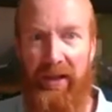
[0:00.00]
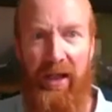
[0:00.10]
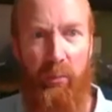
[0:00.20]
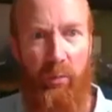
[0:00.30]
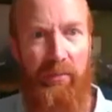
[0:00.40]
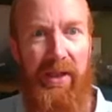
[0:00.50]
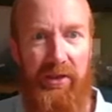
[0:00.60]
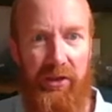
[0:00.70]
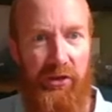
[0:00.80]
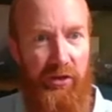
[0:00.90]
And what makes
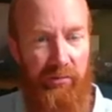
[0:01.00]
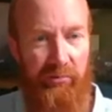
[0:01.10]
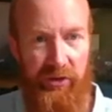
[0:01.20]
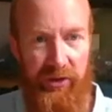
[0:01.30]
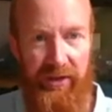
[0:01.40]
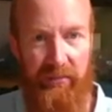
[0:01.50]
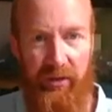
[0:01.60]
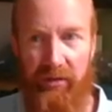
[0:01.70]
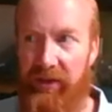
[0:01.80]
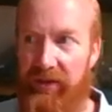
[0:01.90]
a good side project in
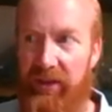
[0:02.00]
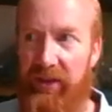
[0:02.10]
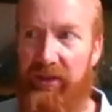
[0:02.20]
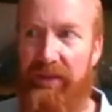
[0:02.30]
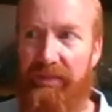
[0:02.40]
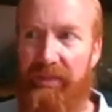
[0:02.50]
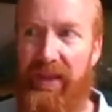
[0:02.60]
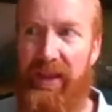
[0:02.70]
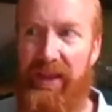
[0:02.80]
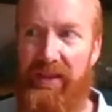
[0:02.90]
my research
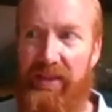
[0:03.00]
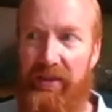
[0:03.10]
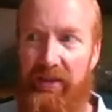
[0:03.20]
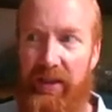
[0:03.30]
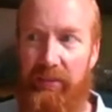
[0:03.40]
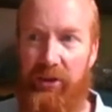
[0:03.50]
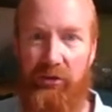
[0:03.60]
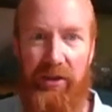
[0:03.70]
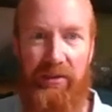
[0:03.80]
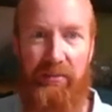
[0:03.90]
is
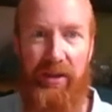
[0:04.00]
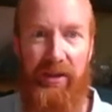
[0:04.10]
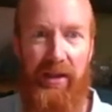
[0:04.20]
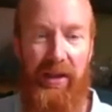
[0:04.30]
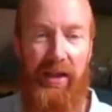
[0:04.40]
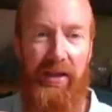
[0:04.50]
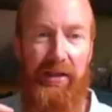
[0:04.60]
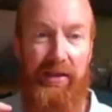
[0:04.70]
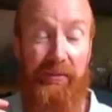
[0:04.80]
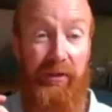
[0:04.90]
demonstrated by
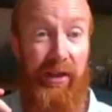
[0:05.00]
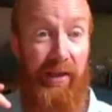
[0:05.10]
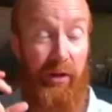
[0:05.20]
something that they've got a